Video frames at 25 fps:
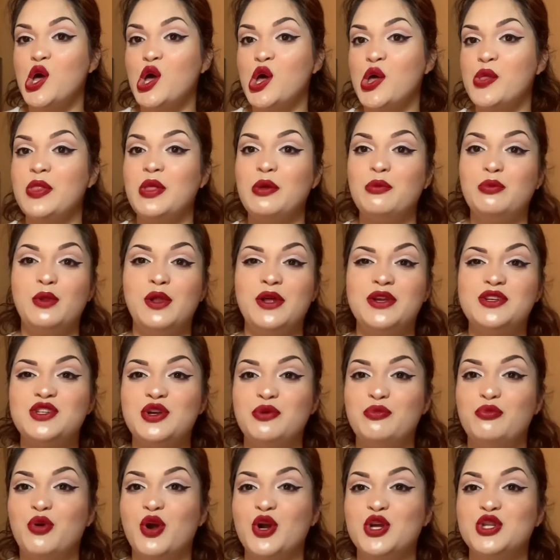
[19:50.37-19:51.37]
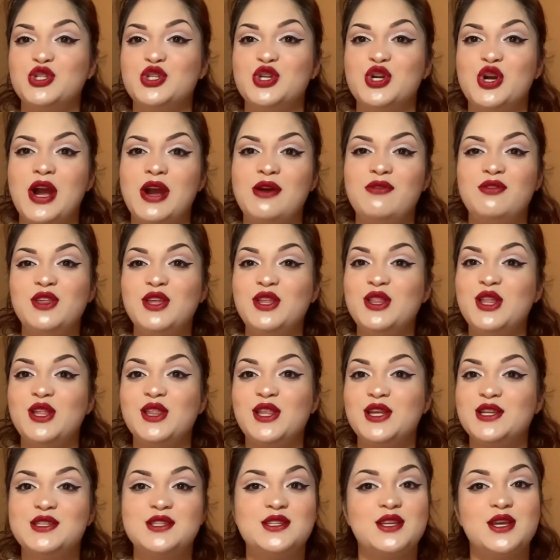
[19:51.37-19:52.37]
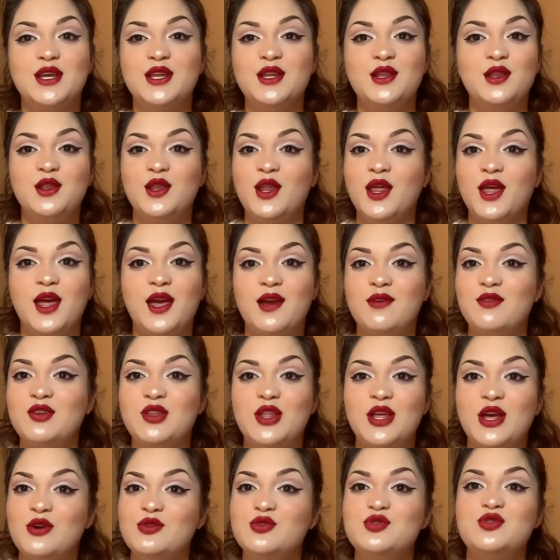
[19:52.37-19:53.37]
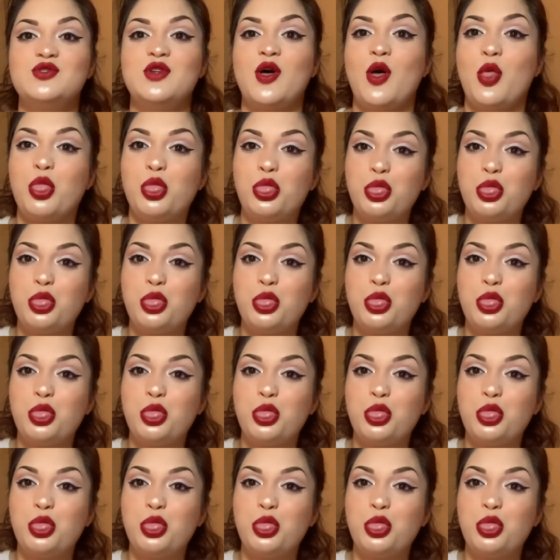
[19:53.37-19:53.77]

the blush and bronzer. I really think that's it. Like everything else is a